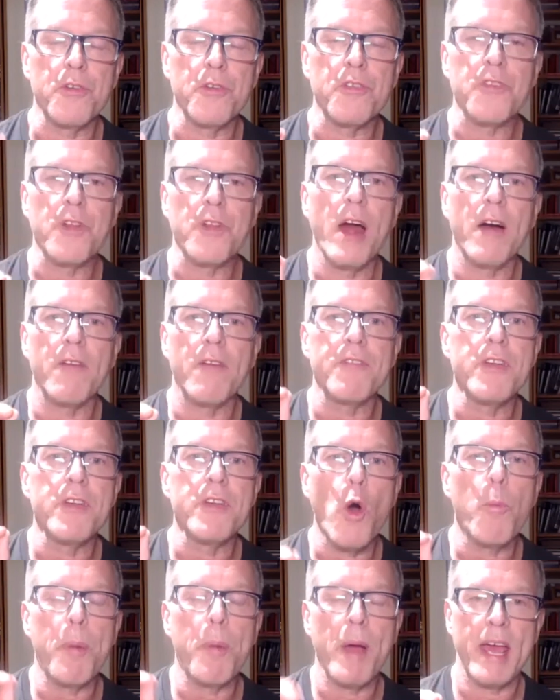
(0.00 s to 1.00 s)
You should have
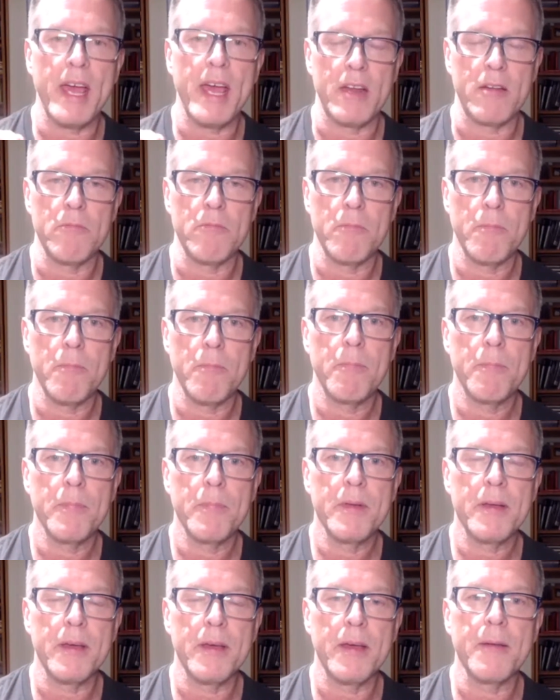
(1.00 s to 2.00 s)
no pain.
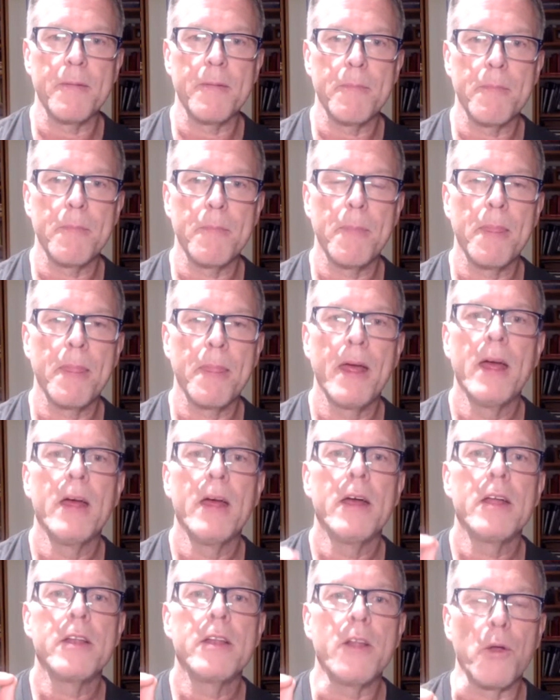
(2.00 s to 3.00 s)
Okay.
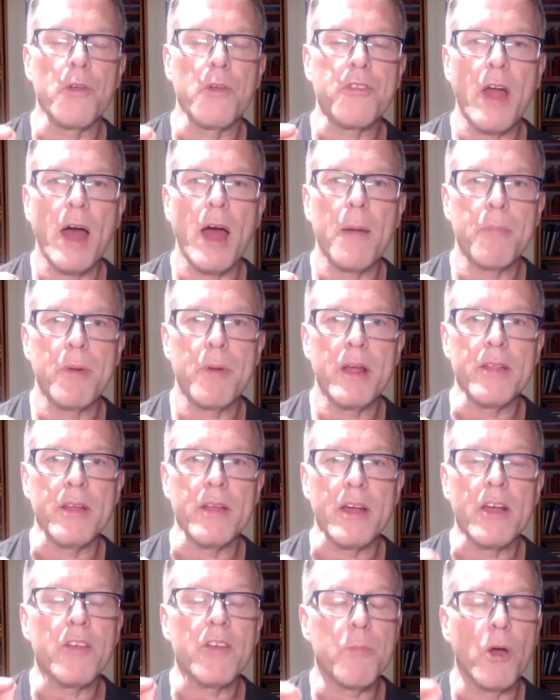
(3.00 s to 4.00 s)
Don't stop
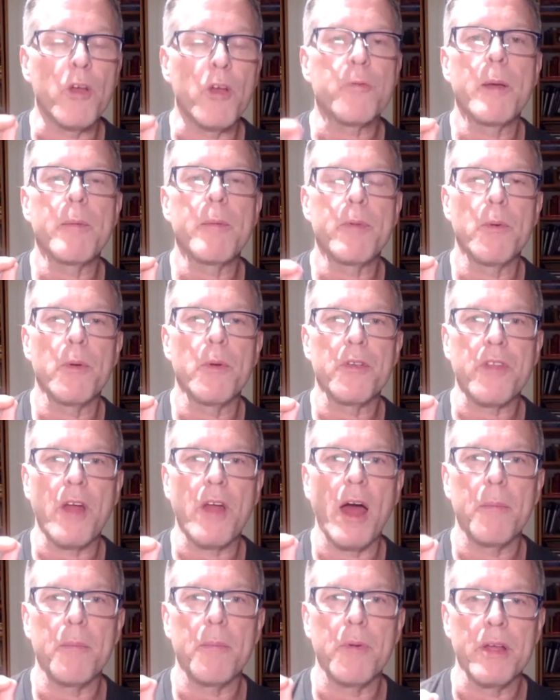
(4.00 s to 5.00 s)
breathing, because most people will
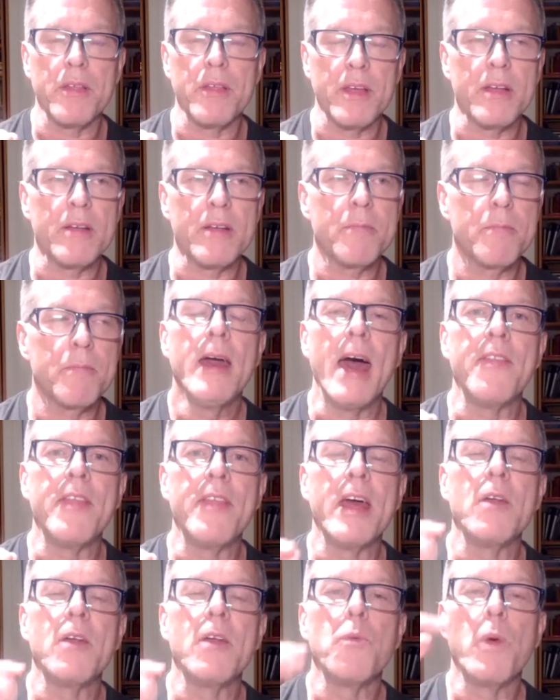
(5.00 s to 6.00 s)
stop breathing. And
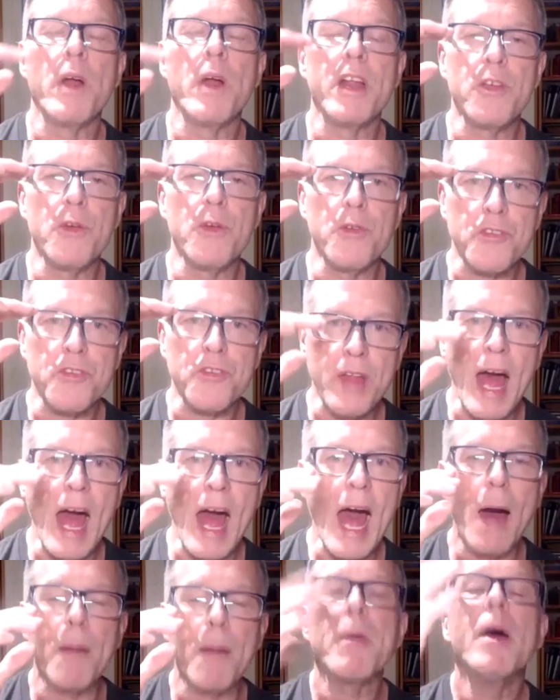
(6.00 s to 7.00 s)
then when you
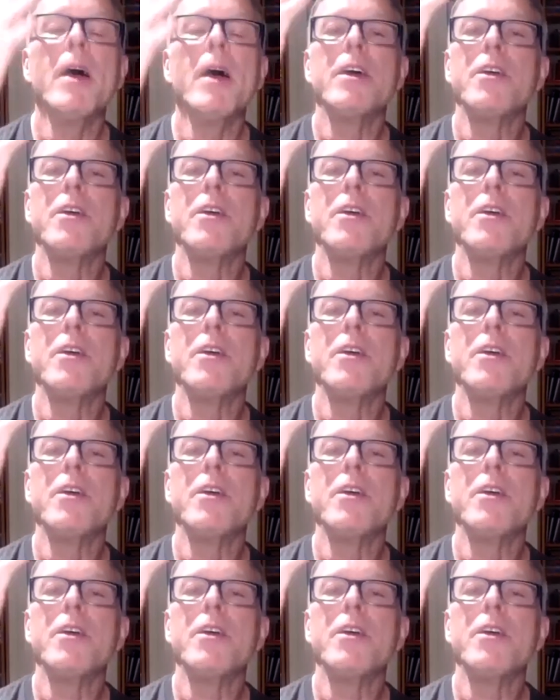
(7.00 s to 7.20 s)
stop,